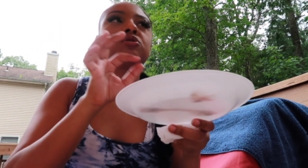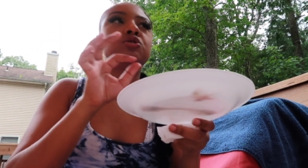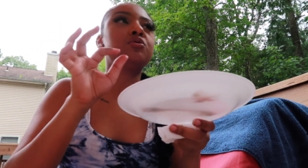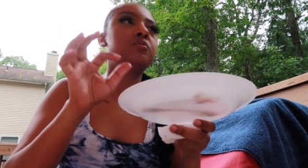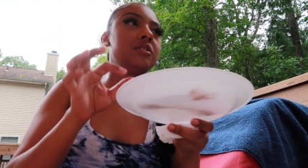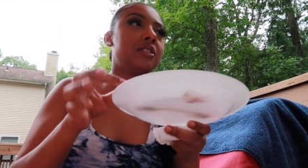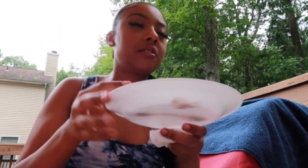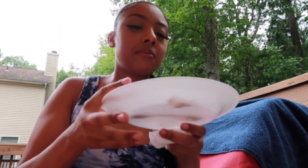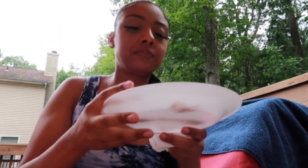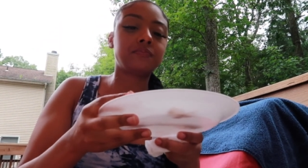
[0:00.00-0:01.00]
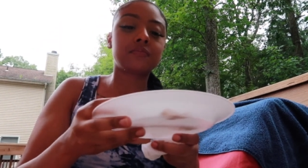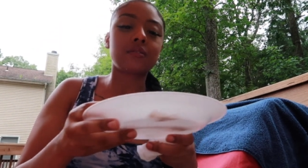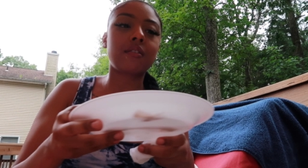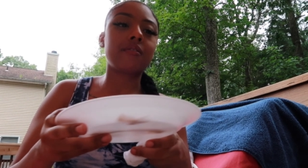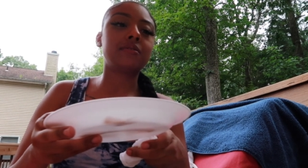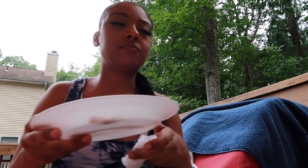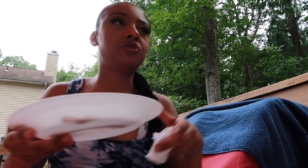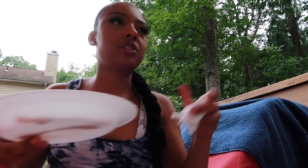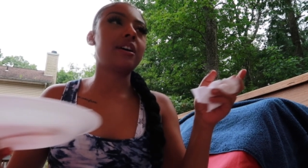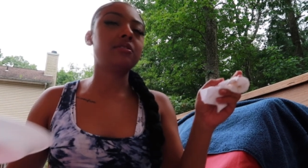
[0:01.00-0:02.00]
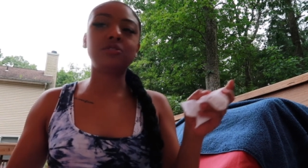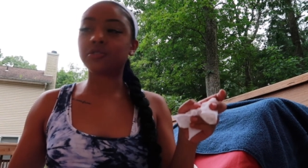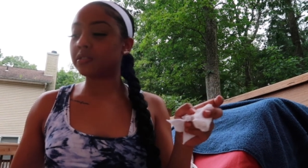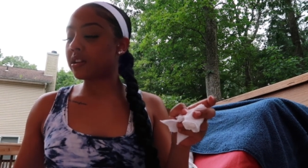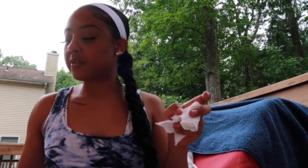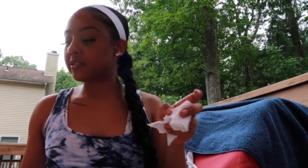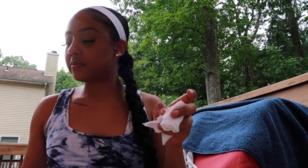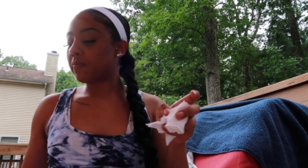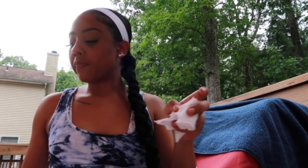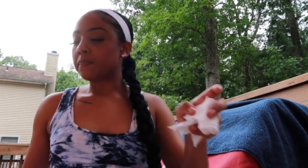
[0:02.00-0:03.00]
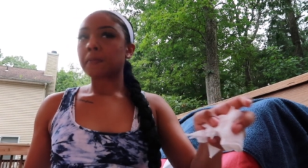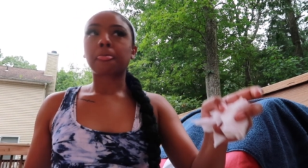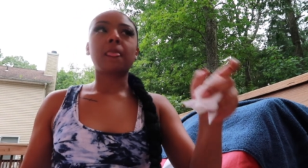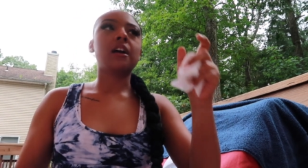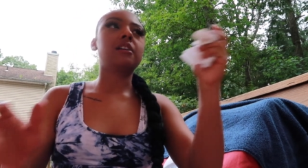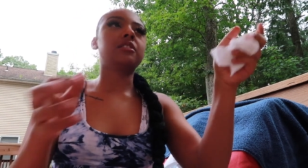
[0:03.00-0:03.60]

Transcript: 2 week challenge or whatever. I